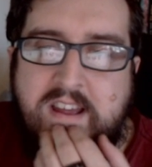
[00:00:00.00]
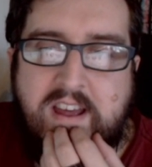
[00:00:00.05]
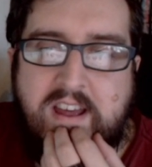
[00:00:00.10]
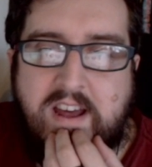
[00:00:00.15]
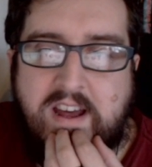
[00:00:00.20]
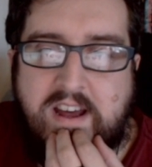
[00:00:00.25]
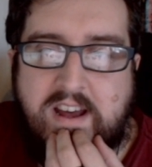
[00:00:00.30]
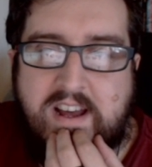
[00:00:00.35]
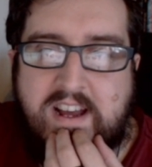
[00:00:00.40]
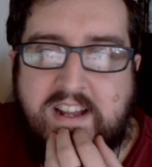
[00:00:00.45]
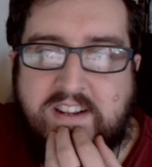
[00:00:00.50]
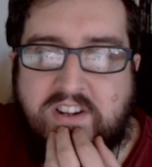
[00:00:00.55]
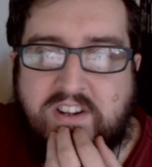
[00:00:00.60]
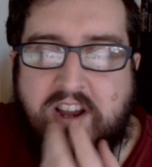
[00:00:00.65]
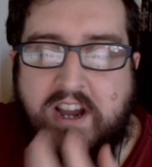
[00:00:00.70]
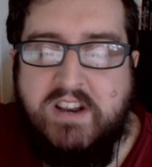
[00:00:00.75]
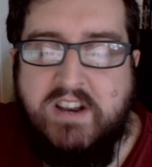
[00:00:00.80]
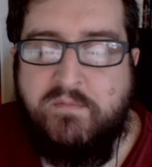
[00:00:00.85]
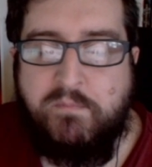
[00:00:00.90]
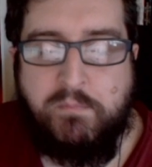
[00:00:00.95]
and to
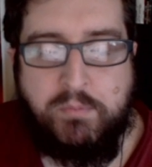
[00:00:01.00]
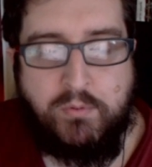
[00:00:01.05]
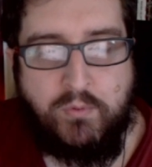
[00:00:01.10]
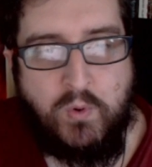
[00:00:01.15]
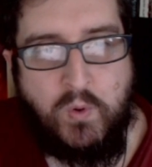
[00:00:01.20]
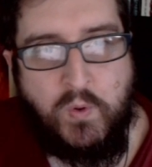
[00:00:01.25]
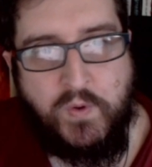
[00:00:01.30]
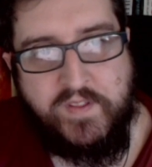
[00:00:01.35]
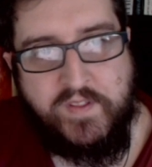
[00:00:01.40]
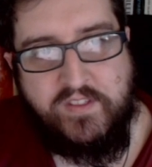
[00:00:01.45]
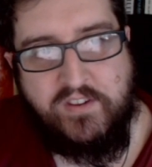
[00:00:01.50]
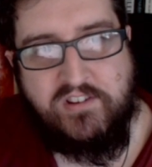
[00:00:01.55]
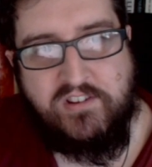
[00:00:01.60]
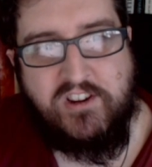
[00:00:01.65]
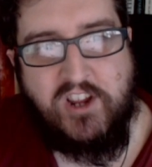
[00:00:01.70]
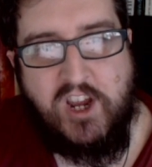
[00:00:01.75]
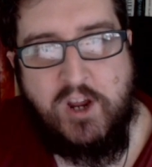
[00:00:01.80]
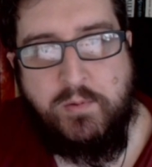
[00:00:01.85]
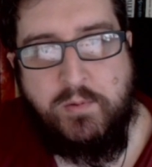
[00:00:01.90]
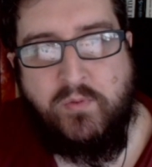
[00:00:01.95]
kind of broaden the
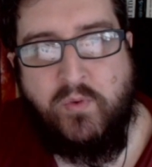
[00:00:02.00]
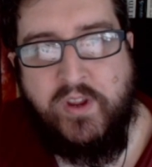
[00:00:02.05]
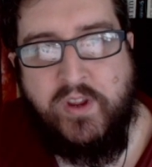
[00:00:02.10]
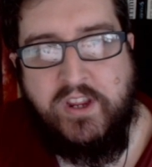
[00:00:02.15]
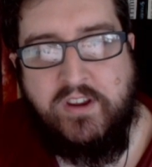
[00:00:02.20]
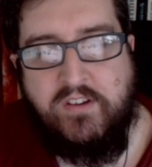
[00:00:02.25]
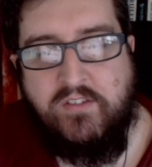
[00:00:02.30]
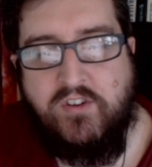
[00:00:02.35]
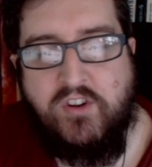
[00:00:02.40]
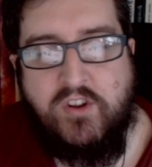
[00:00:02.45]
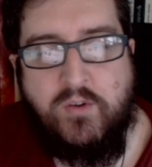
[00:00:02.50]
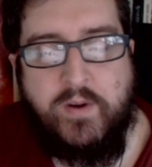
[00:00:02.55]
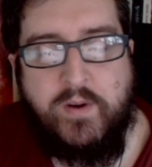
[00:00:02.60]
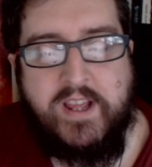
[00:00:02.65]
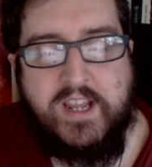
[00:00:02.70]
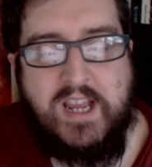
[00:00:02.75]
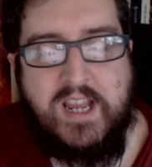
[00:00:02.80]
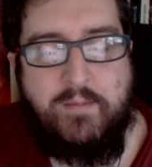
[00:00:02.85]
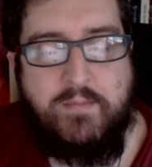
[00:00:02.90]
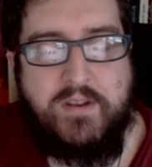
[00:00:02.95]
scope of what you could do when
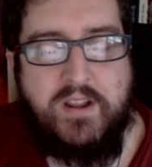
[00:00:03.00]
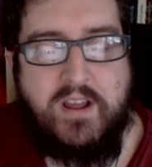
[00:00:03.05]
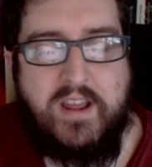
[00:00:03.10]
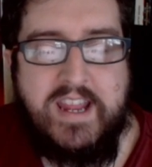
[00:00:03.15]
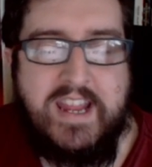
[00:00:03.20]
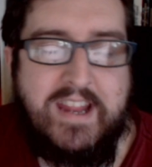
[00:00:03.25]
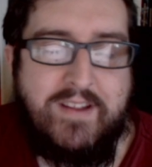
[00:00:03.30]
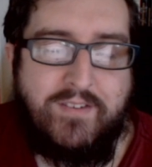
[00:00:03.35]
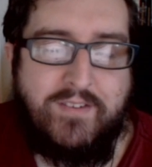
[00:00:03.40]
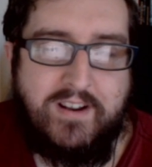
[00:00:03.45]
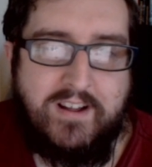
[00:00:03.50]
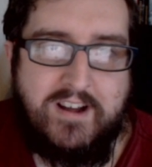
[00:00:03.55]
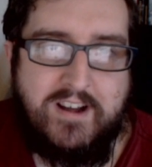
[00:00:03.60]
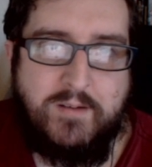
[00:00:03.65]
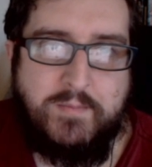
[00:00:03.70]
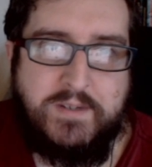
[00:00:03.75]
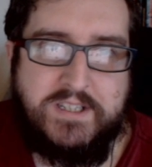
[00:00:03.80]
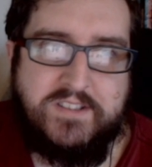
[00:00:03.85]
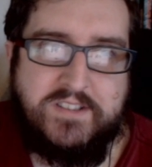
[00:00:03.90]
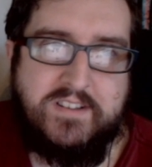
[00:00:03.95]
it came to evil
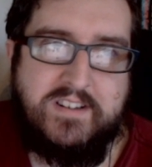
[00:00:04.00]
armies on the